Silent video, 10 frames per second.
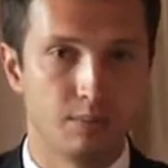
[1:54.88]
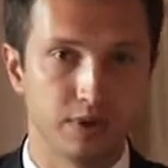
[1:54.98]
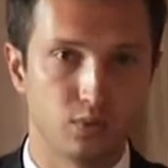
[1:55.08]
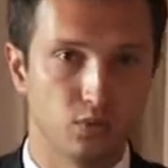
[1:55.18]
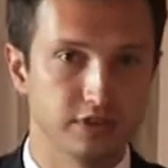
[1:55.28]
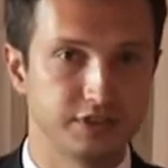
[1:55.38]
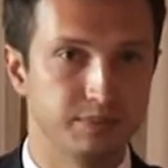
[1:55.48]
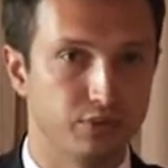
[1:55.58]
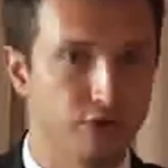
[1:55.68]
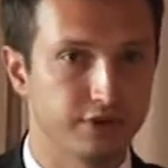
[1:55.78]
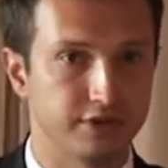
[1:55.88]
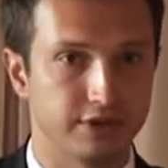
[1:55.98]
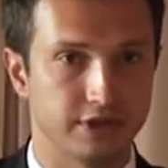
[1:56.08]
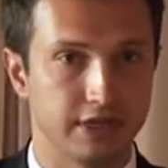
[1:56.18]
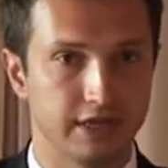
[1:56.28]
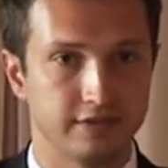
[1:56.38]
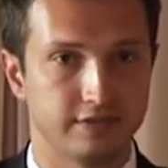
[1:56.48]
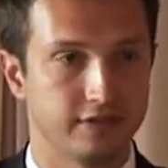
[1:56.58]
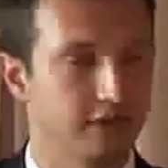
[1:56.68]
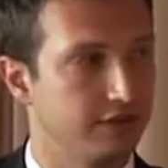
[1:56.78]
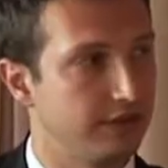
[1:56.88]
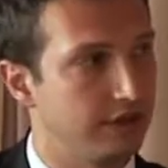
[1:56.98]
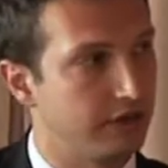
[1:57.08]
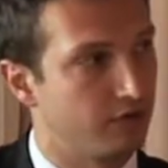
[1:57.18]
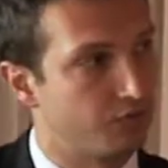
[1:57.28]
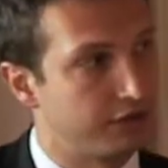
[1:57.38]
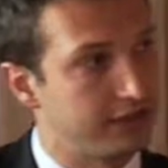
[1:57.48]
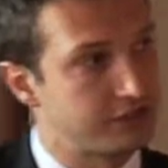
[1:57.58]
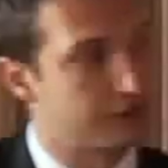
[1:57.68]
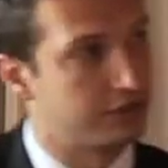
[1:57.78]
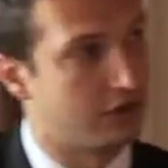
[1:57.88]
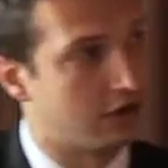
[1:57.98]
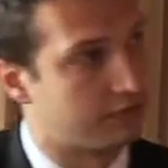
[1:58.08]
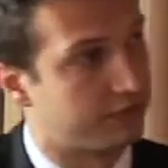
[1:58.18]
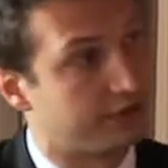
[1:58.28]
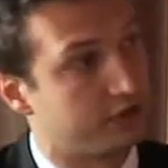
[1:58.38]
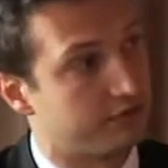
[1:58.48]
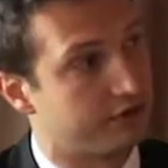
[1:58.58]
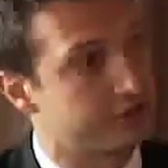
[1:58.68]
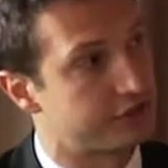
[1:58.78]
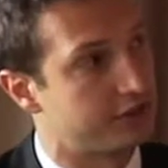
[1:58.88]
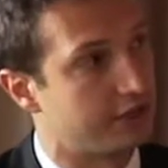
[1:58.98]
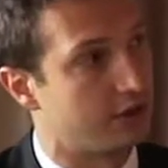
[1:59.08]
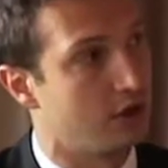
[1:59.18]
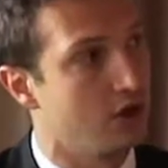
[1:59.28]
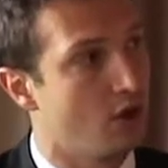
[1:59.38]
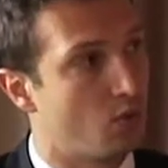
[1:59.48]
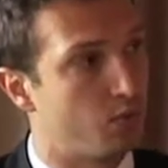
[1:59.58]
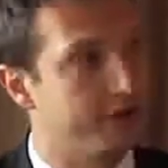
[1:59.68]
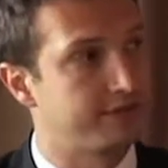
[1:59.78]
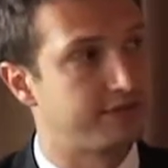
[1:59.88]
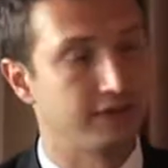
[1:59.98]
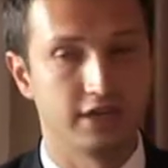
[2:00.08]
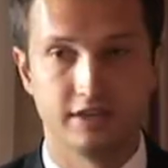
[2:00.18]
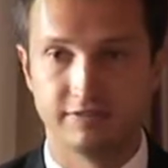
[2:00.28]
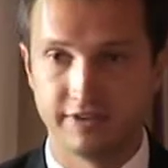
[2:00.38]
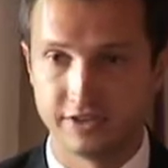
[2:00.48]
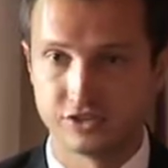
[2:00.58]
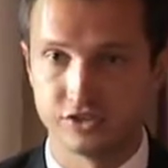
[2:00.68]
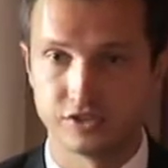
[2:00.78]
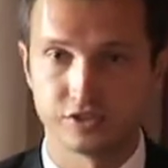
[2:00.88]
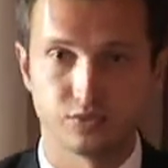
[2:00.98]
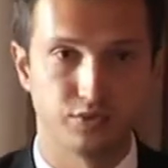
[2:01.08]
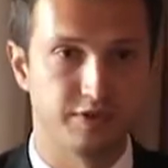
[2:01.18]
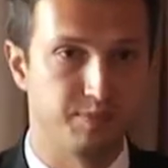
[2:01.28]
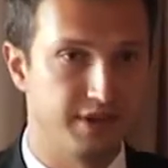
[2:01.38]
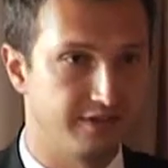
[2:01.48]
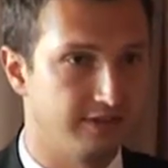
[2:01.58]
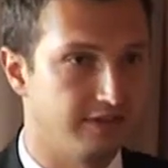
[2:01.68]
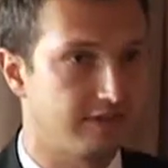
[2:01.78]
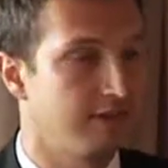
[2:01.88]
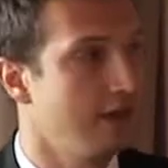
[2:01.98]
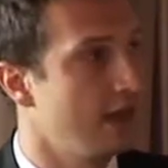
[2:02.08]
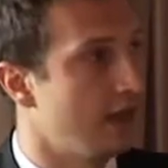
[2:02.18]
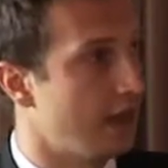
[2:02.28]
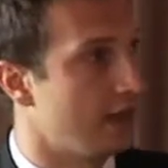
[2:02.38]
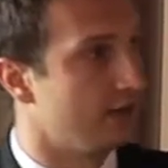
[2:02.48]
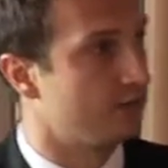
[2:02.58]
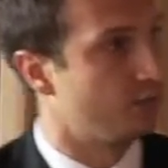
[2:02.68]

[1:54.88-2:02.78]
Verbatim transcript: But what's important is the relation of the university with innovations, with business, and